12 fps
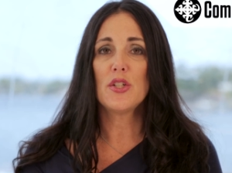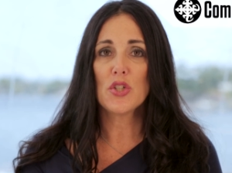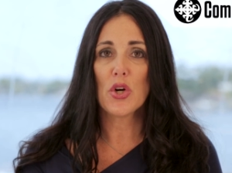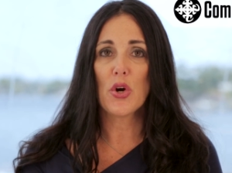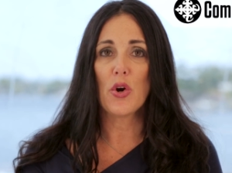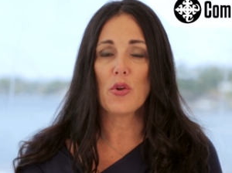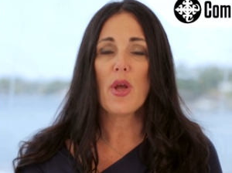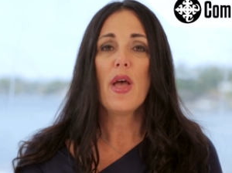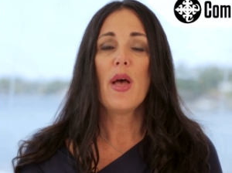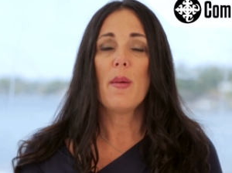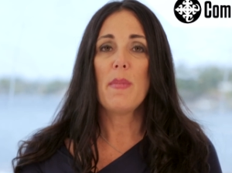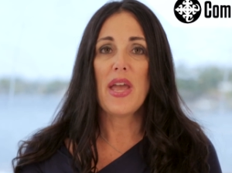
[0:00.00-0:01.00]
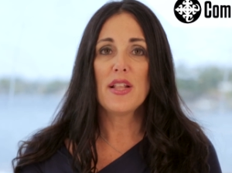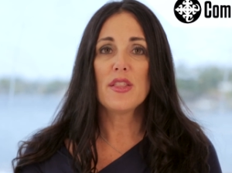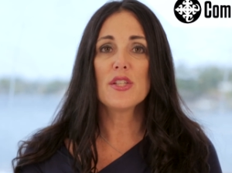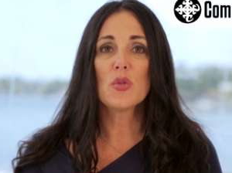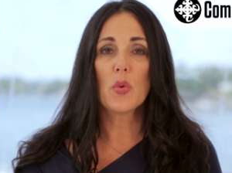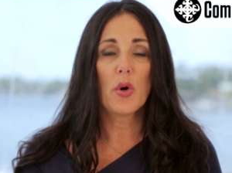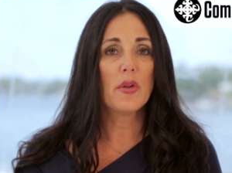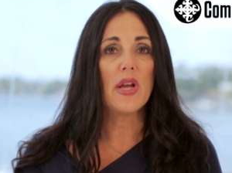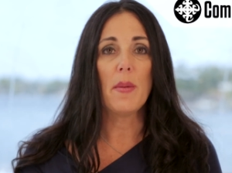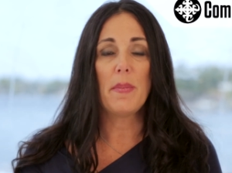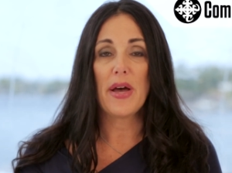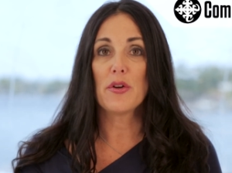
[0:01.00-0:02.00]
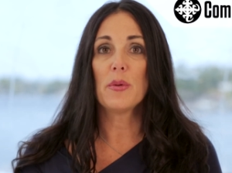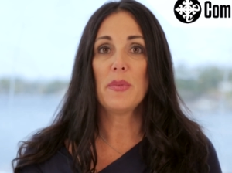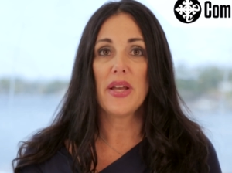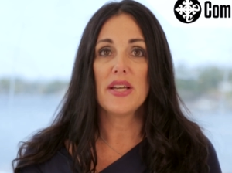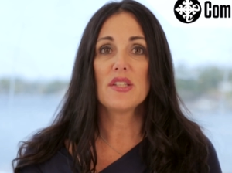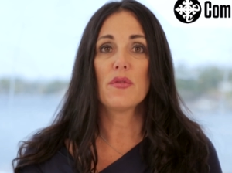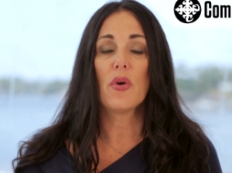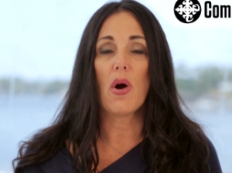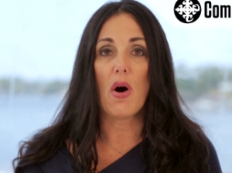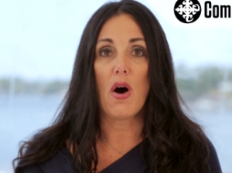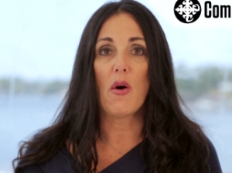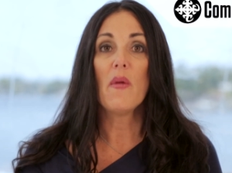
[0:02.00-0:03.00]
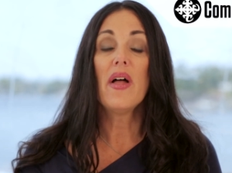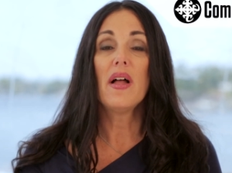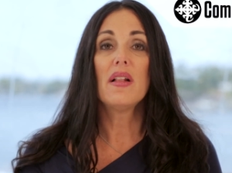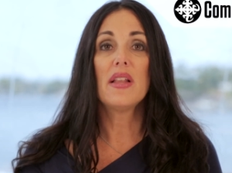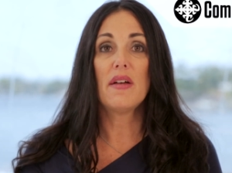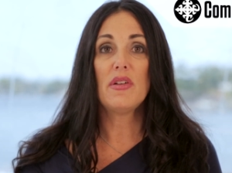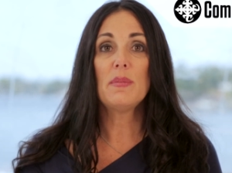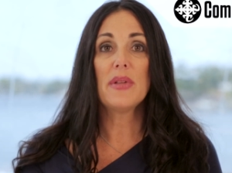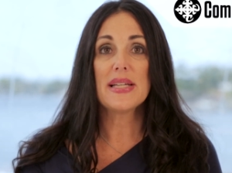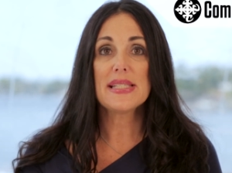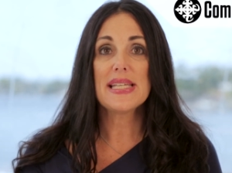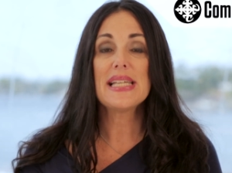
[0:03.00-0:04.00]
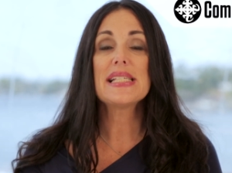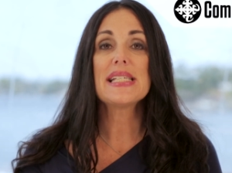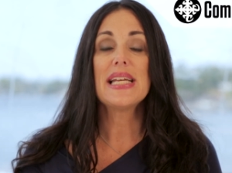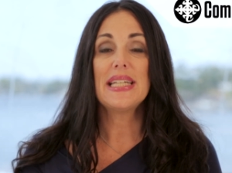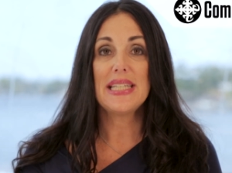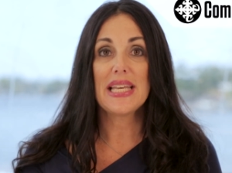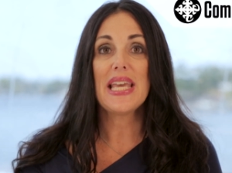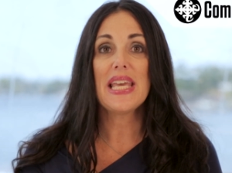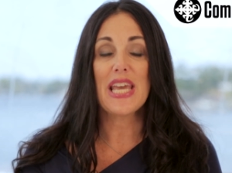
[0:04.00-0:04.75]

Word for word: in turn, make this world a better place for all. Love and blessings, Nikki